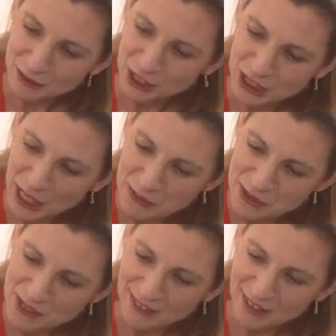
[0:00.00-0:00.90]

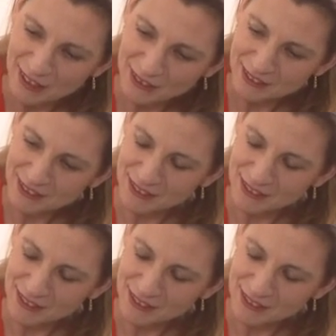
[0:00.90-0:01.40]
shapes that are